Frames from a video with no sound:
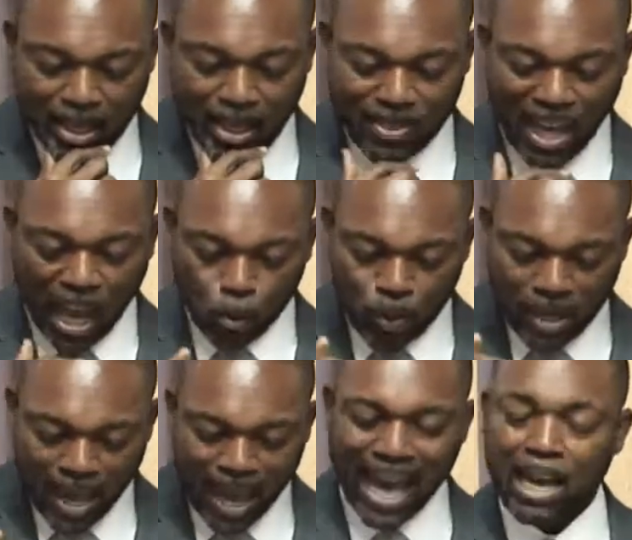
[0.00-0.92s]
that we
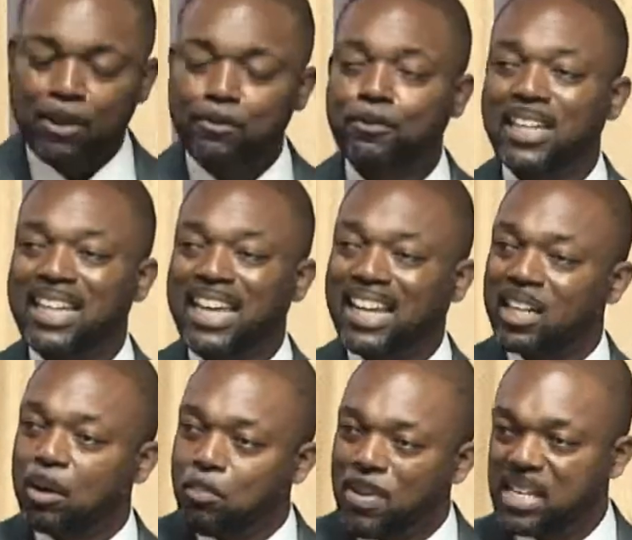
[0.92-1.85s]
have a
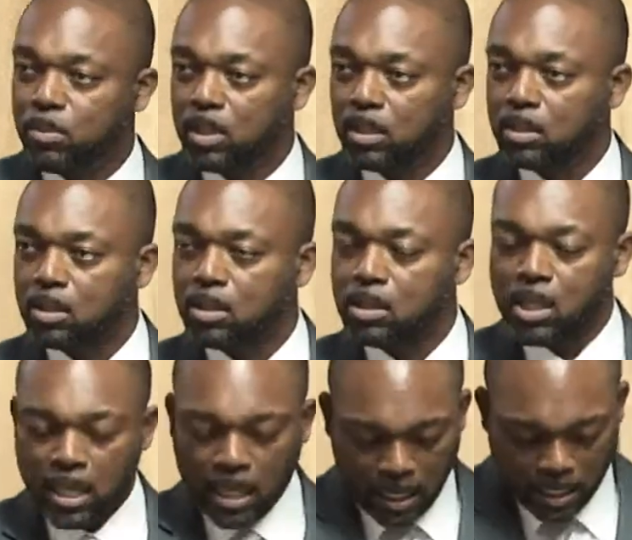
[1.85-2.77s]
commitment
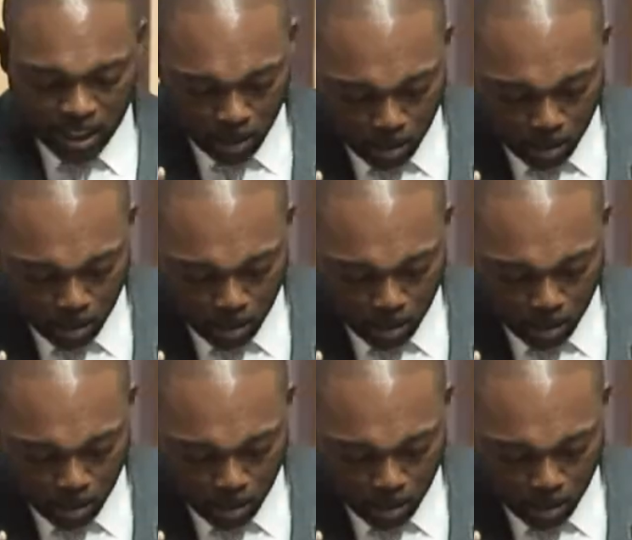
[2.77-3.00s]
to